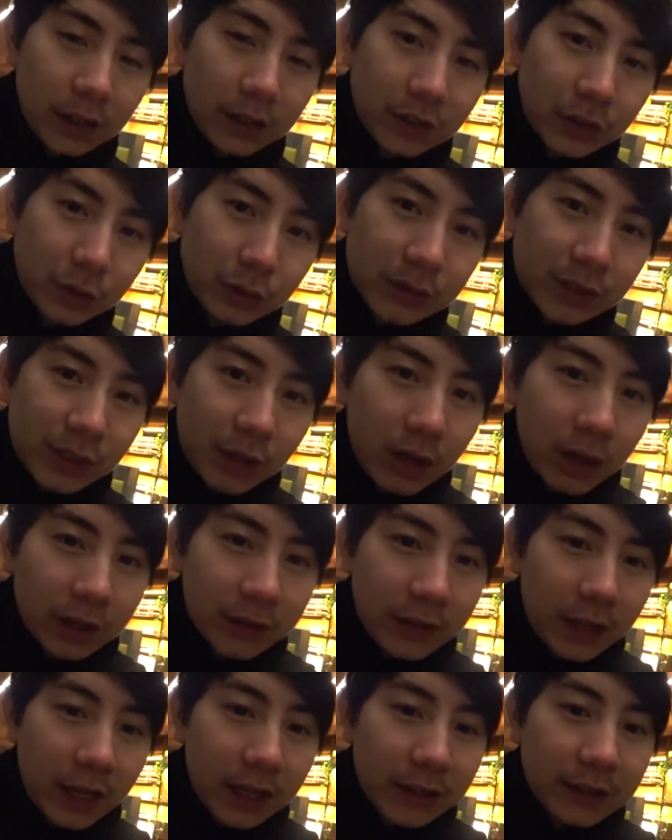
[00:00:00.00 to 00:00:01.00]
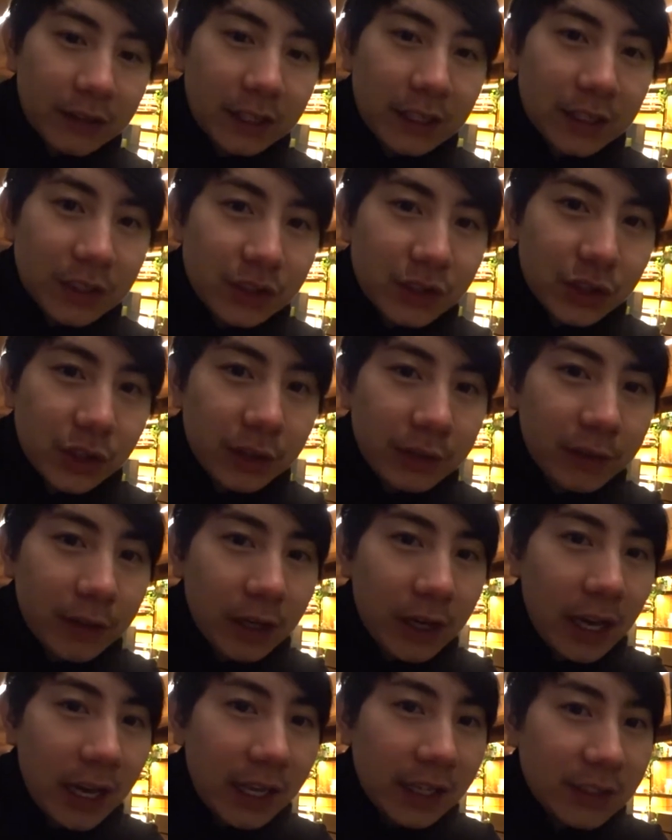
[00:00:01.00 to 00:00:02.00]
you saw that the server
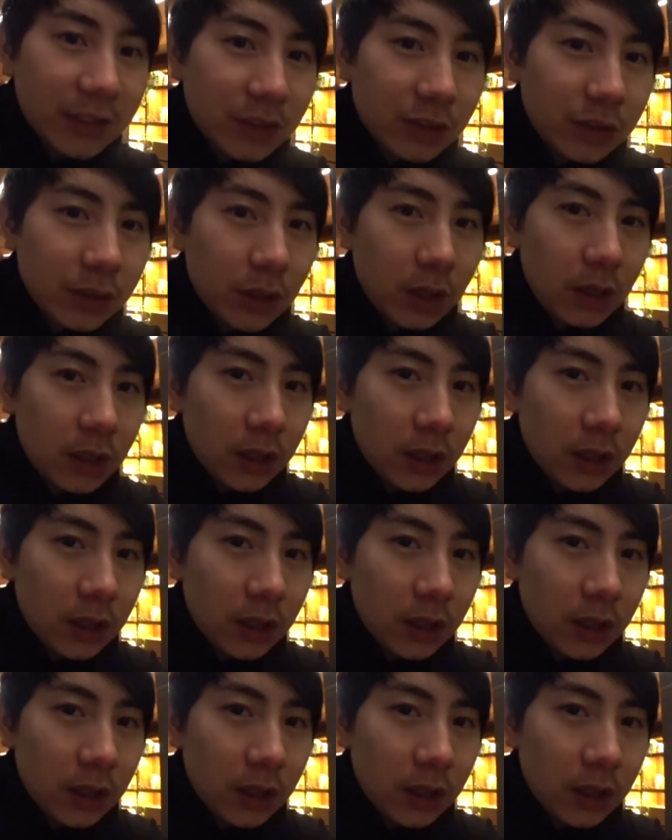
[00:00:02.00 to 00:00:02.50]
has